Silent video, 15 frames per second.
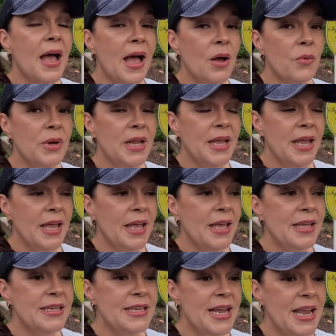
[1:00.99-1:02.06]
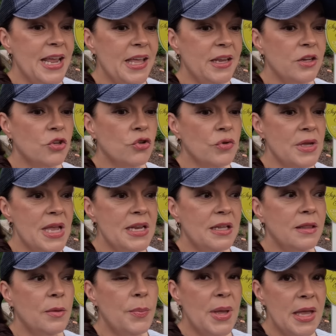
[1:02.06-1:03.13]
I went ahead and
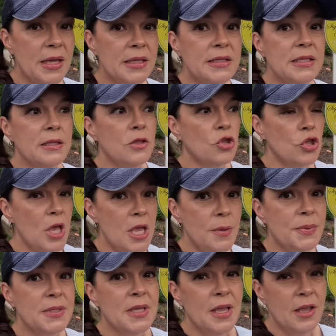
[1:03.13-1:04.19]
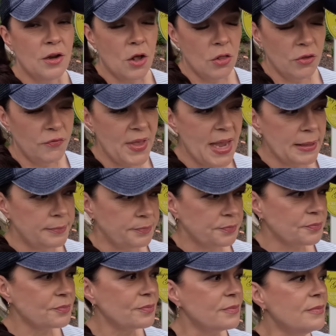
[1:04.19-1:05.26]
created the beds, the shapes, and all of that.
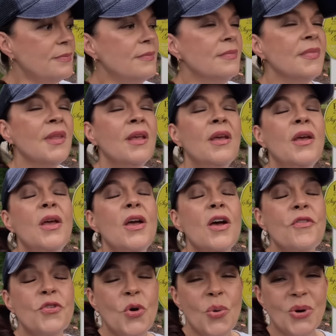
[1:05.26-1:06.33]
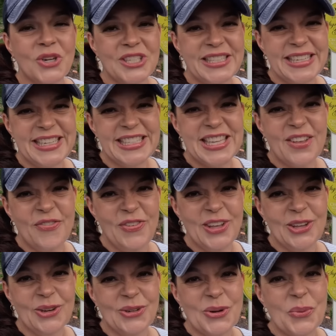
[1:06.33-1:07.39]
Of course, it is
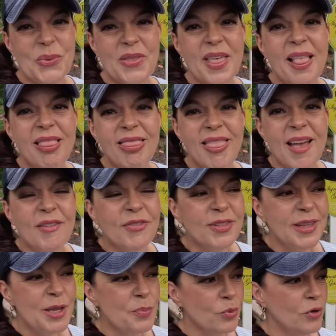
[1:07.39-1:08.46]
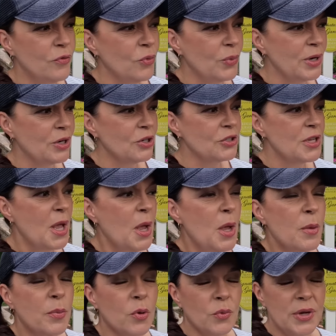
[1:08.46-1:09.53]
filled with lovely proven winners,
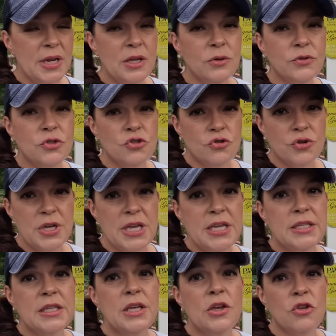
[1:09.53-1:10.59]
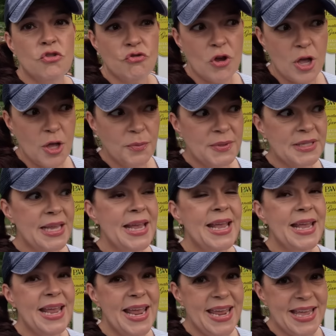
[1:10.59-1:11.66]
perennials, trees, shrubs,
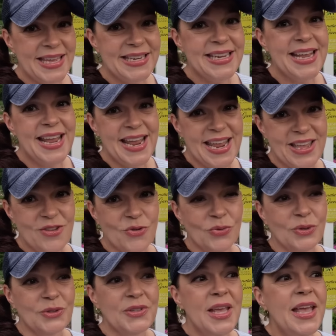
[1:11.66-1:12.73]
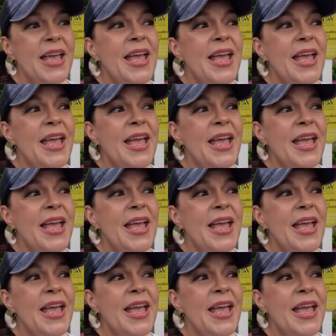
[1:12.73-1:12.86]
and annuals.